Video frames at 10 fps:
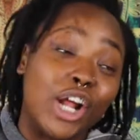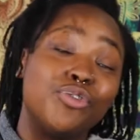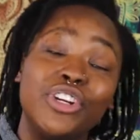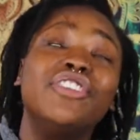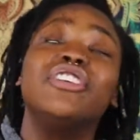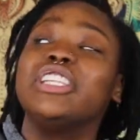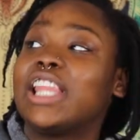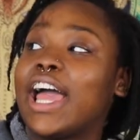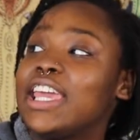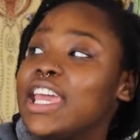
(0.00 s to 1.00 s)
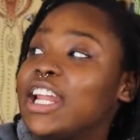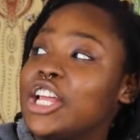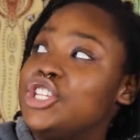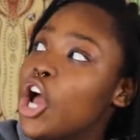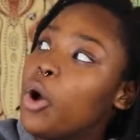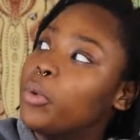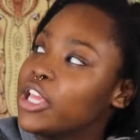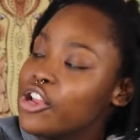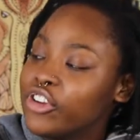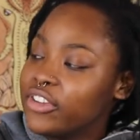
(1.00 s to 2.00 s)
and I really, really like it, and I don't
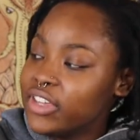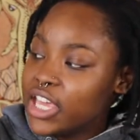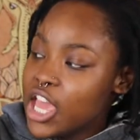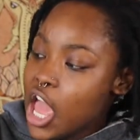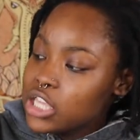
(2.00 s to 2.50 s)
want to get rid of it.